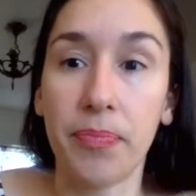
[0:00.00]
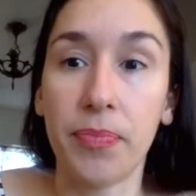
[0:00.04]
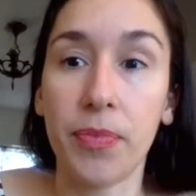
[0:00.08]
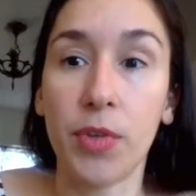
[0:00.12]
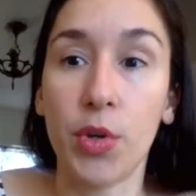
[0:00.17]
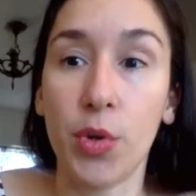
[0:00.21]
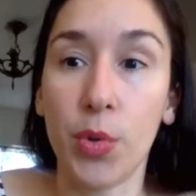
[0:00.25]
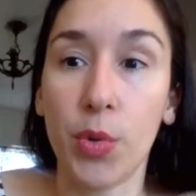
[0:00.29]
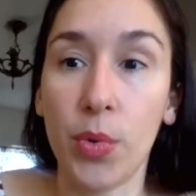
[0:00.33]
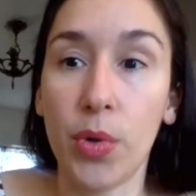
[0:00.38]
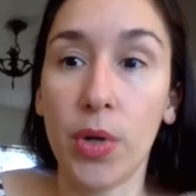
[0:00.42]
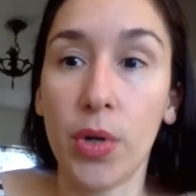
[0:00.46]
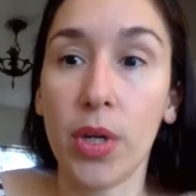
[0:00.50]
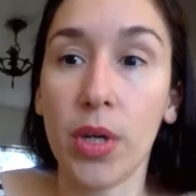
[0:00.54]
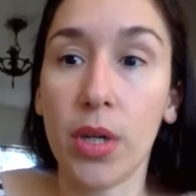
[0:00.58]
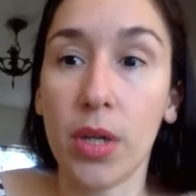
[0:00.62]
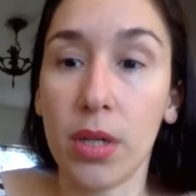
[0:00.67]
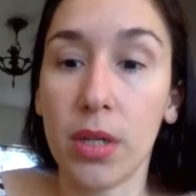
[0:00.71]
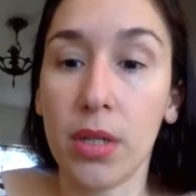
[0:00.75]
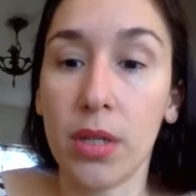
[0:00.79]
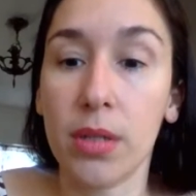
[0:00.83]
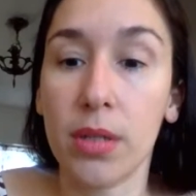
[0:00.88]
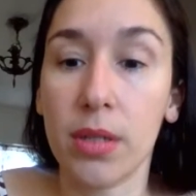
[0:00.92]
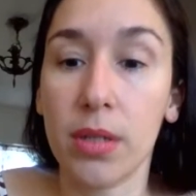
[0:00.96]
You
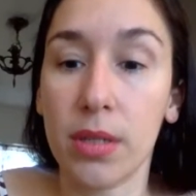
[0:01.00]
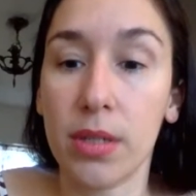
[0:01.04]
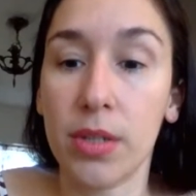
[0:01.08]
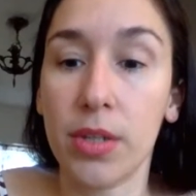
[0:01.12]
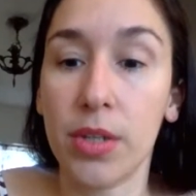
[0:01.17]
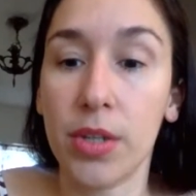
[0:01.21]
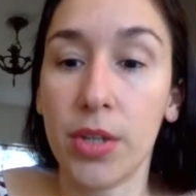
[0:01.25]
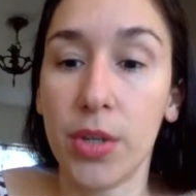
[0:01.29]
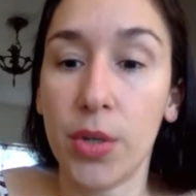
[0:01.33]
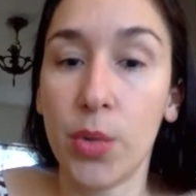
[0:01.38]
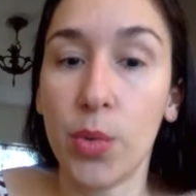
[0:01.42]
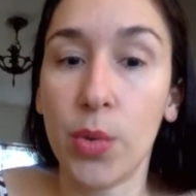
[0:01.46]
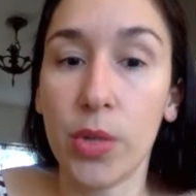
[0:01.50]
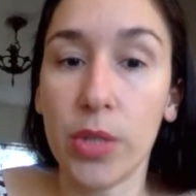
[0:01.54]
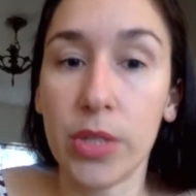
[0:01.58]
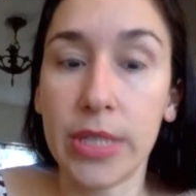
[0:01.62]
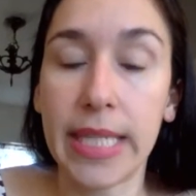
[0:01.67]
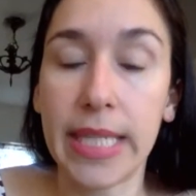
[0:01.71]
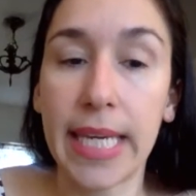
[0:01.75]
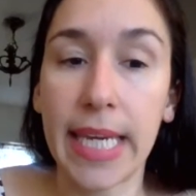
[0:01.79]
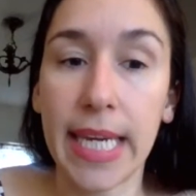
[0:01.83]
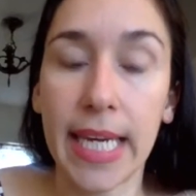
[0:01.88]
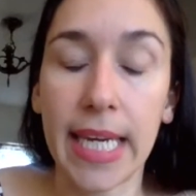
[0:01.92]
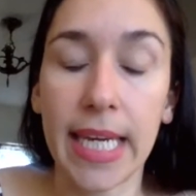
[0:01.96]
will
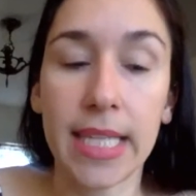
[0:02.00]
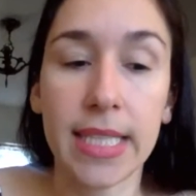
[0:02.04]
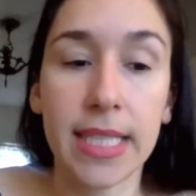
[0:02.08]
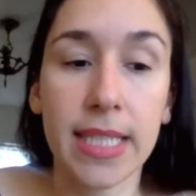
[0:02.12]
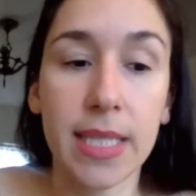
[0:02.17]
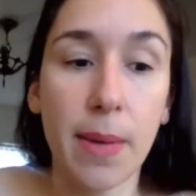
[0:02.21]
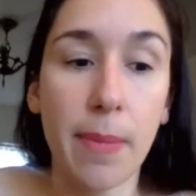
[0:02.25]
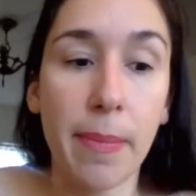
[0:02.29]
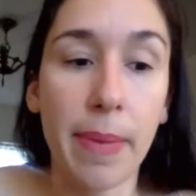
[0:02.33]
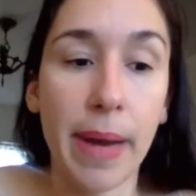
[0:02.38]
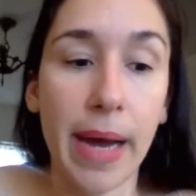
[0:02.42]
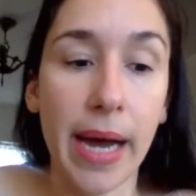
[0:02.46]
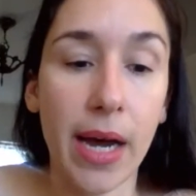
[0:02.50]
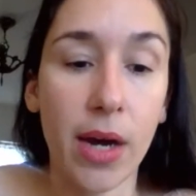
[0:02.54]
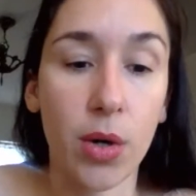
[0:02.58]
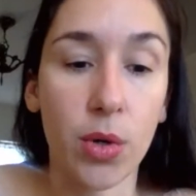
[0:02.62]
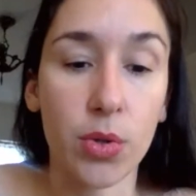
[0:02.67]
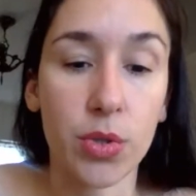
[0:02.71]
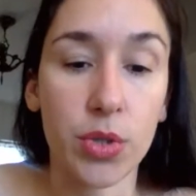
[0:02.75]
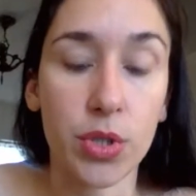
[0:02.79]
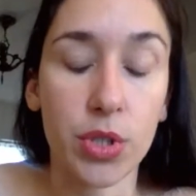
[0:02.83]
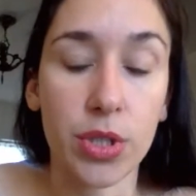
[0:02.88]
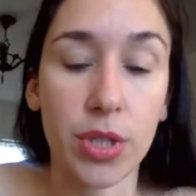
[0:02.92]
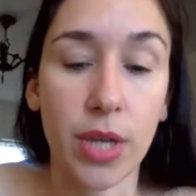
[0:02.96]
see it's
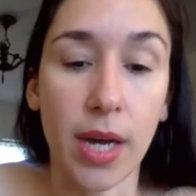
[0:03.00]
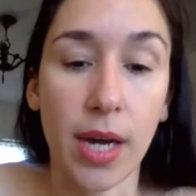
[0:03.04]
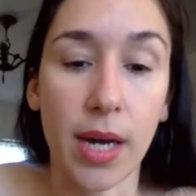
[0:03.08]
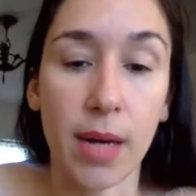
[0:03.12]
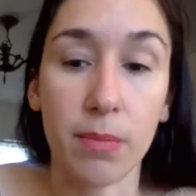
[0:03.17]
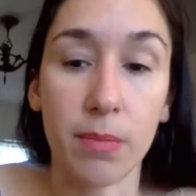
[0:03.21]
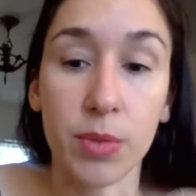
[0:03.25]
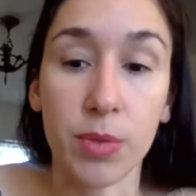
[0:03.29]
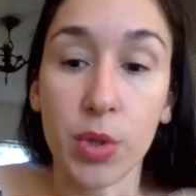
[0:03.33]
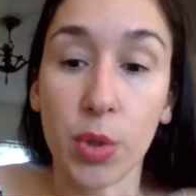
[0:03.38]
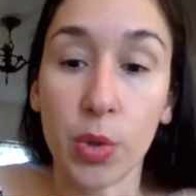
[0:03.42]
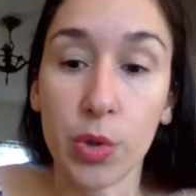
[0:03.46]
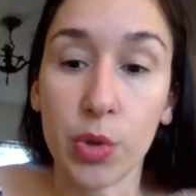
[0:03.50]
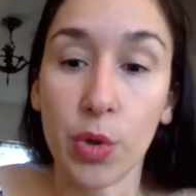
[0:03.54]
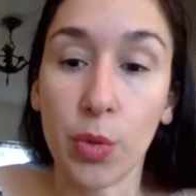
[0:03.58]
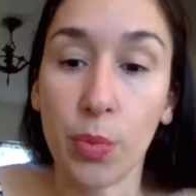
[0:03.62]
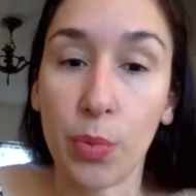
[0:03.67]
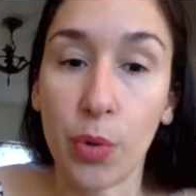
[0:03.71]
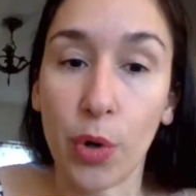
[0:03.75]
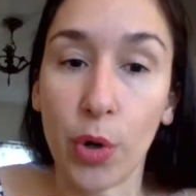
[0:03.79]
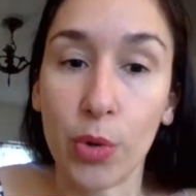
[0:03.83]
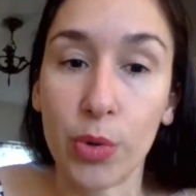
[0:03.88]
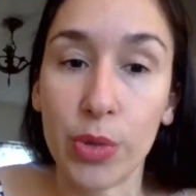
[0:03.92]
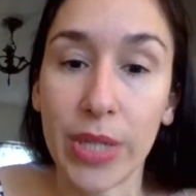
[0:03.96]
about social
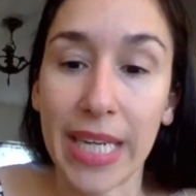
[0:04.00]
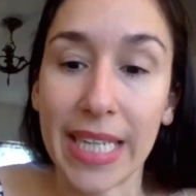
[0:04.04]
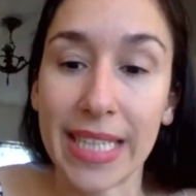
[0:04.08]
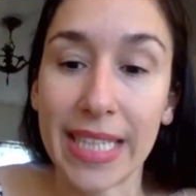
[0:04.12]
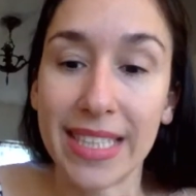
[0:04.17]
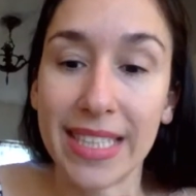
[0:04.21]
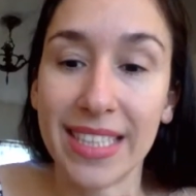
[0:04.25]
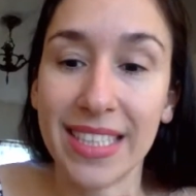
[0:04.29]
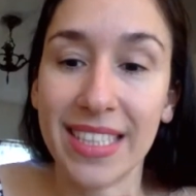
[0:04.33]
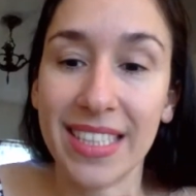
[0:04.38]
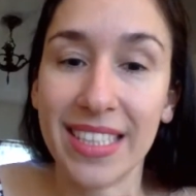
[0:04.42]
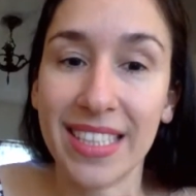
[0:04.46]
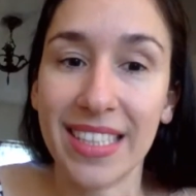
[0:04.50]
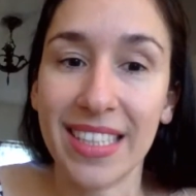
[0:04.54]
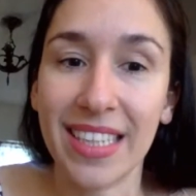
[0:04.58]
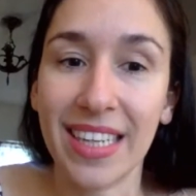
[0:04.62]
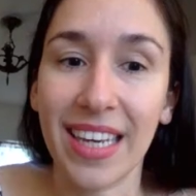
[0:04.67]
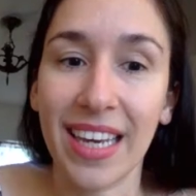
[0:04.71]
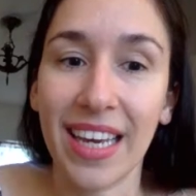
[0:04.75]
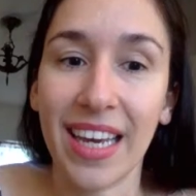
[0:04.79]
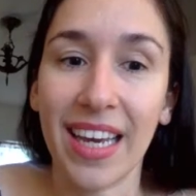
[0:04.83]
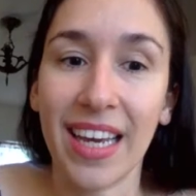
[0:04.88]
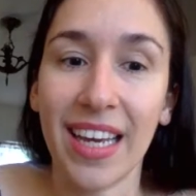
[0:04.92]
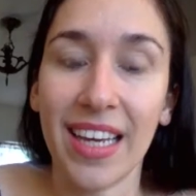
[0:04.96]
protest
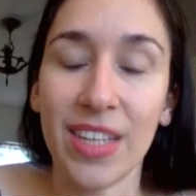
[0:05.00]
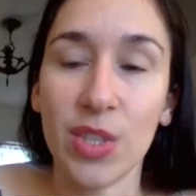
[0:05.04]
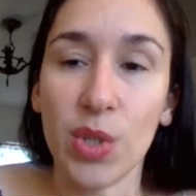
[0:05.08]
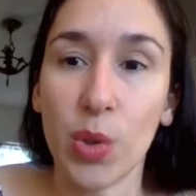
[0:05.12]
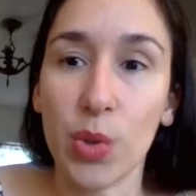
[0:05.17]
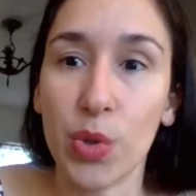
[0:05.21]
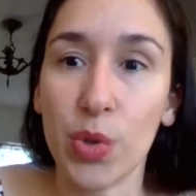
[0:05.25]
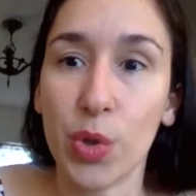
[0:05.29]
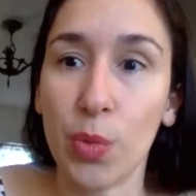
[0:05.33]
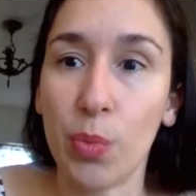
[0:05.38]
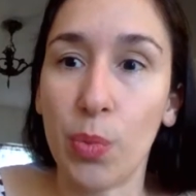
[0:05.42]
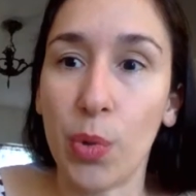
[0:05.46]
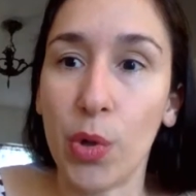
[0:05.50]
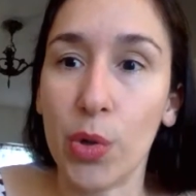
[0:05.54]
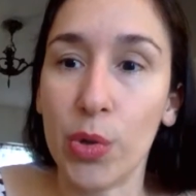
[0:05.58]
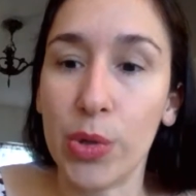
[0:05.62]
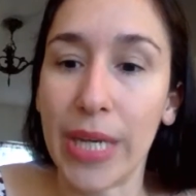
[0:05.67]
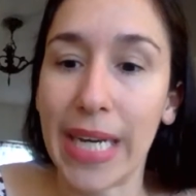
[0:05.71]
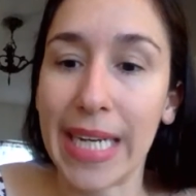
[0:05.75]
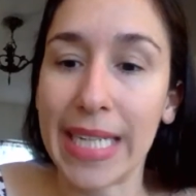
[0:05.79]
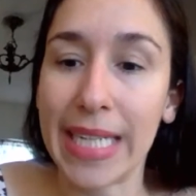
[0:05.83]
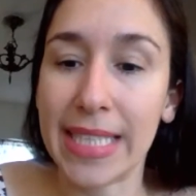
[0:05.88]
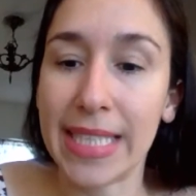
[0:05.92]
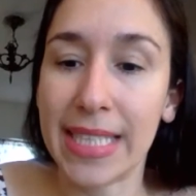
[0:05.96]

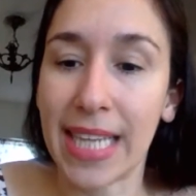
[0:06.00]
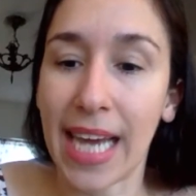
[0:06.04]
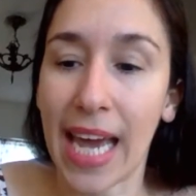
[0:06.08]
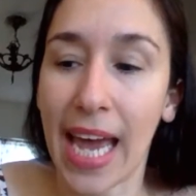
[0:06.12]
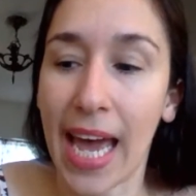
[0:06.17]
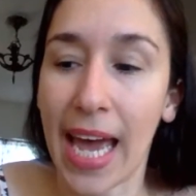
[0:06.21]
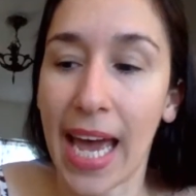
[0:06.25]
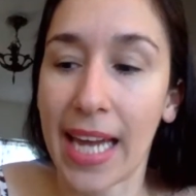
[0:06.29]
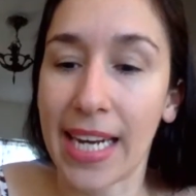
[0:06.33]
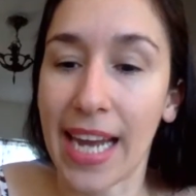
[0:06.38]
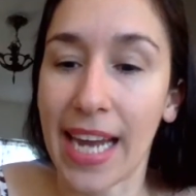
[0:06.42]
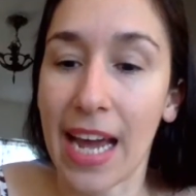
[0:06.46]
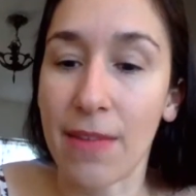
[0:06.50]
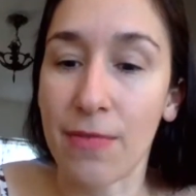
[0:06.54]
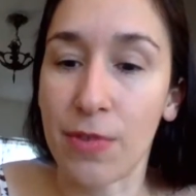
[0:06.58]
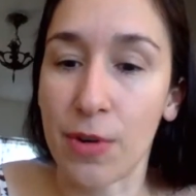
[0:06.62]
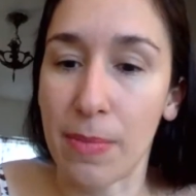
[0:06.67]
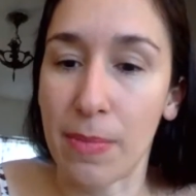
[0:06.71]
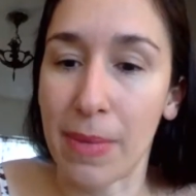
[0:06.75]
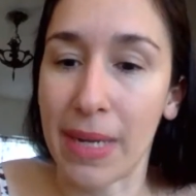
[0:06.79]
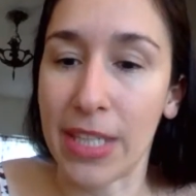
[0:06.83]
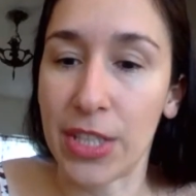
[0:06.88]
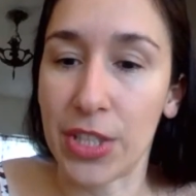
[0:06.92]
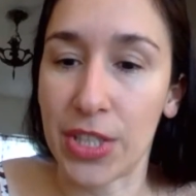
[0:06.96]
and
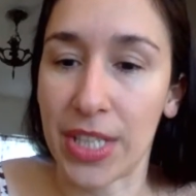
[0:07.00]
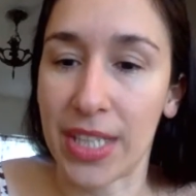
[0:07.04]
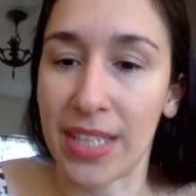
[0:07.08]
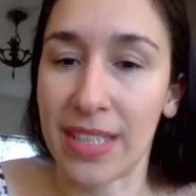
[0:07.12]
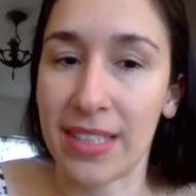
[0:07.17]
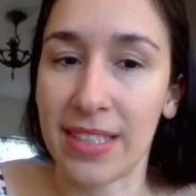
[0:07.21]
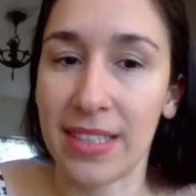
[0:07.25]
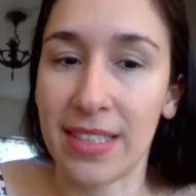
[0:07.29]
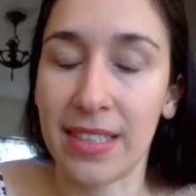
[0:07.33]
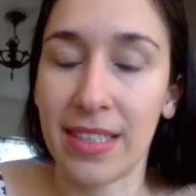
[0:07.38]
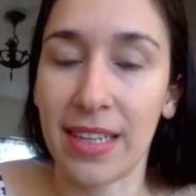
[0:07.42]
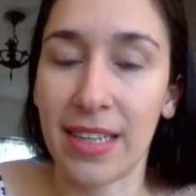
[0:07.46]
affirmation.